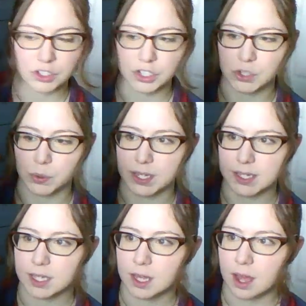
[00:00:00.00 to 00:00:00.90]
She adored
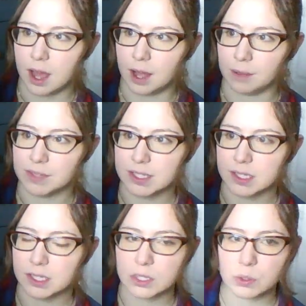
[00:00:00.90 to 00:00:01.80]
it. Um, this
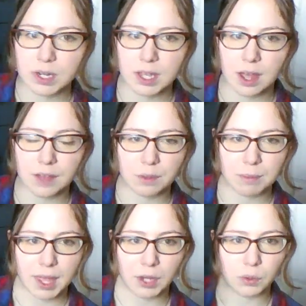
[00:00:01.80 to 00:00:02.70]
is the story of a
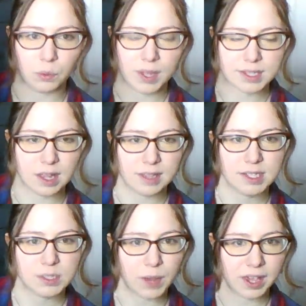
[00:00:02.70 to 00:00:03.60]
man who has lost
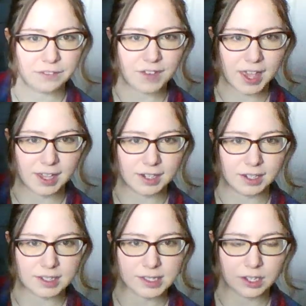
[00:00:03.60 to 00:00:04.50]
his wife, and
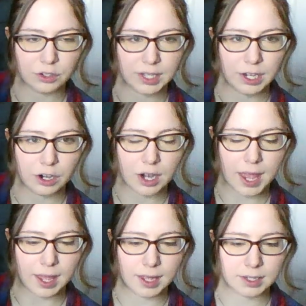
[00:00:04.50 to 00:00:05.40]
it is a year later,
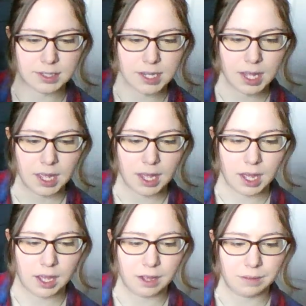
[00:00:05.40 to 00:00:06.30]
and
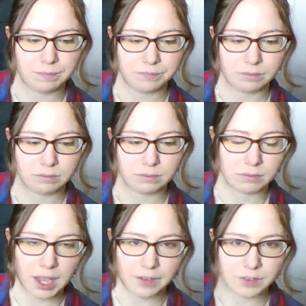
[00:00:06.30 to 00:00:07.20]
um,
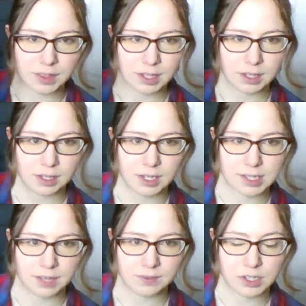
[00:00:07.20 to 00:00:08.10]
everything in
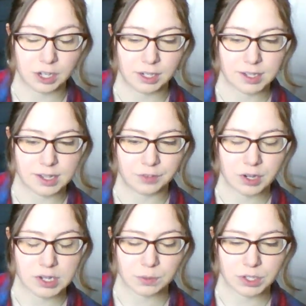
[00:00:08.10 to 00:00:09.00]
his life is starting to suffer
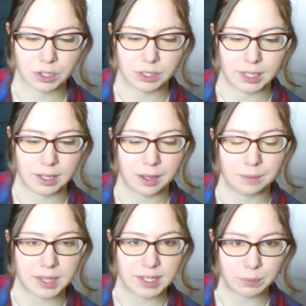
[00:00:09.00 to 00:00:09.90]
as a result. Like uh,
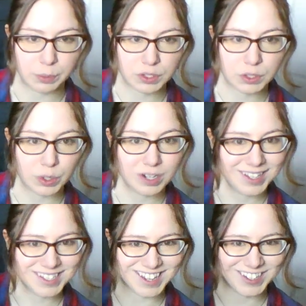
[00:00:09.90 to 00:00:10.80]
he has a bookstore,
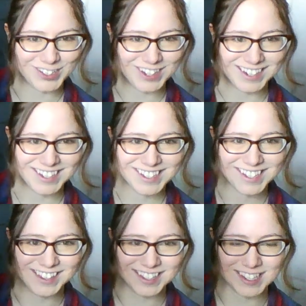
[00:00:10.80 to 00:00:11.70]
as I understand
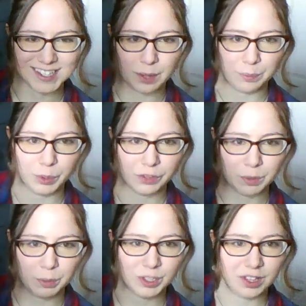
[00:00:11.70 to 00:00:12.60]
it. This is a book
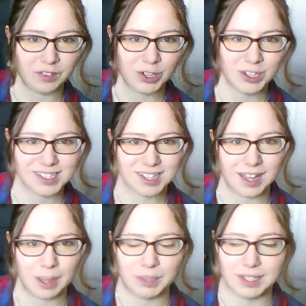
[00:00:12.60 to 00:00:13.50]
for book lovers,
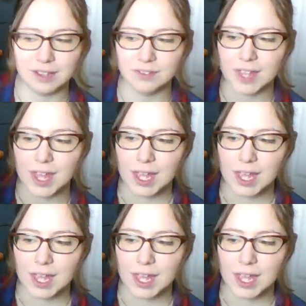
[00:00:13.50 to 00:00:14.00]
I believe.